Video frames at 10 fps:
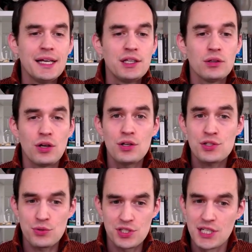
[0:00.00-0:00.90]
You'll
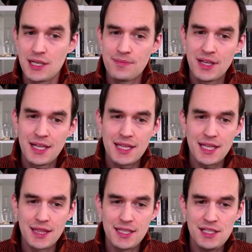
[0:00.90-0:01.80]
also see
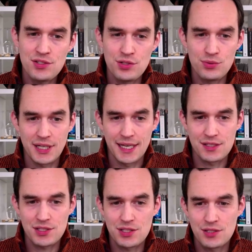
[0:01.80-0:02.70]
that these two
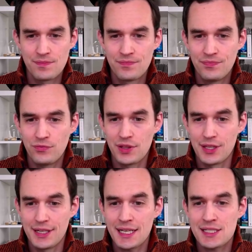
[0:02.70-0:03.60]
tasks with the
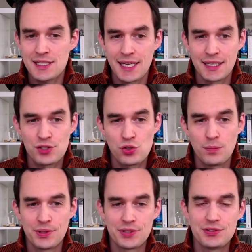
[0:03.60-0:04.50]
next tag show
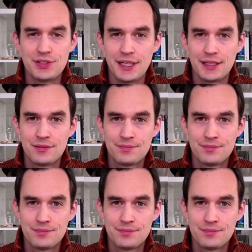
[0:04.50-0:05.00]
up under today.